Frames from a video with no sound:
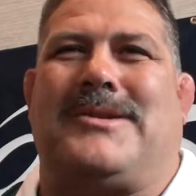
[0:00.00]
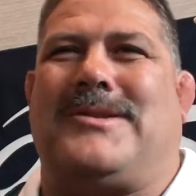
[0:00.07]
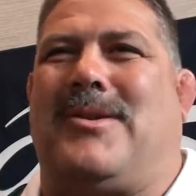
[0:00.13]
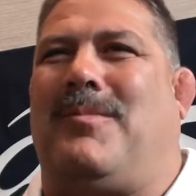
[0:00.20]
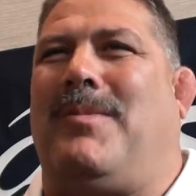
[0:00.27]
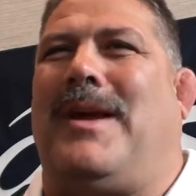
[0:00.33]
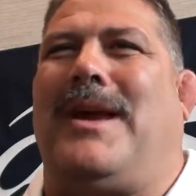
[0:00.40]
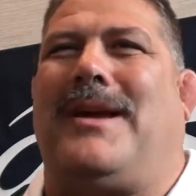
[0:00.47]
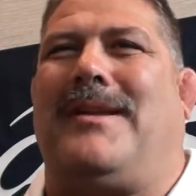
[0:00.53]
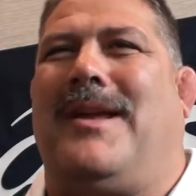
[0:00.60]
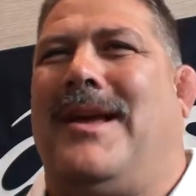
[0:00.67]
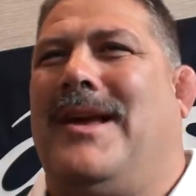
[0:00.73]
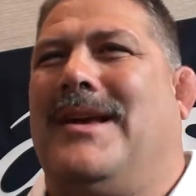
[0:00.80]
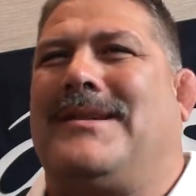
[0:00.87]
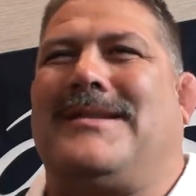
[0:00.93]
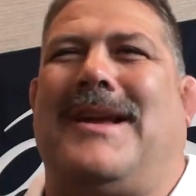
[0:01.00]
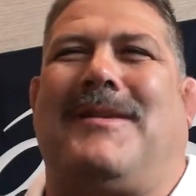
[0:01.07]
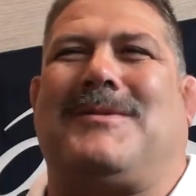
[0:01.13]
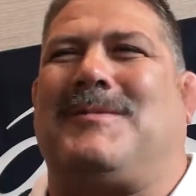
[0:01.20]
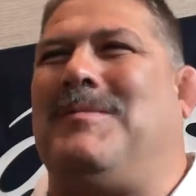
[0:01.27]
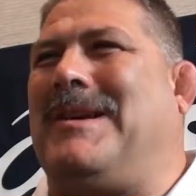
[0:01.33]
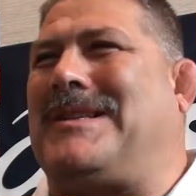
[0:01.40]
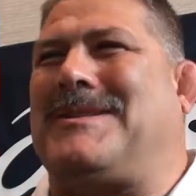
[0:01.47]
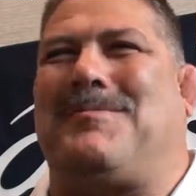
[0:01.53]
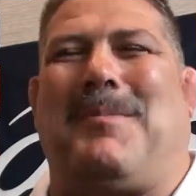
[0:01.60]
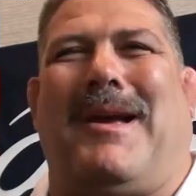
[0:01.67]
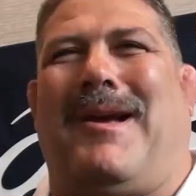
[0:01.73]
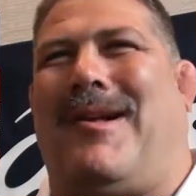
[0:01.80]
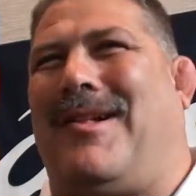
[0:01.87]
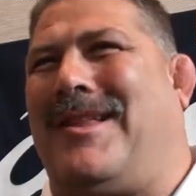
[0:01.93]
are so big, stuff's
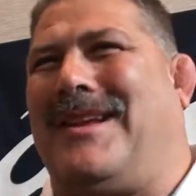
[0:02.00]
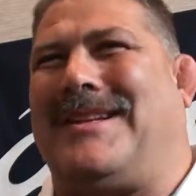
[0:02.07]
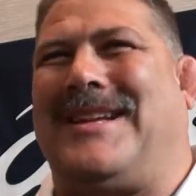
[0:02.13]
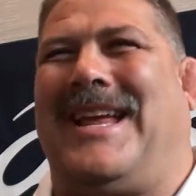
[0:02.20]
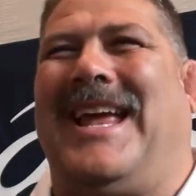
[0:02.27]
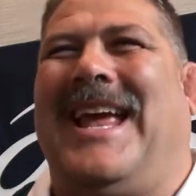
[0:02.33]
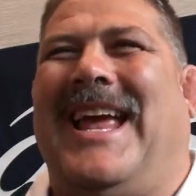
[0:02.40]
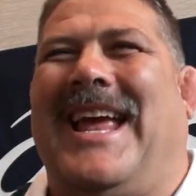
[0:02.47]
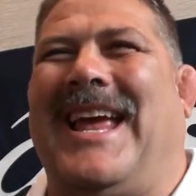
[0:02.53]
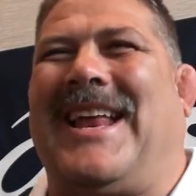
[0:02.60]
misspelled. Show me those.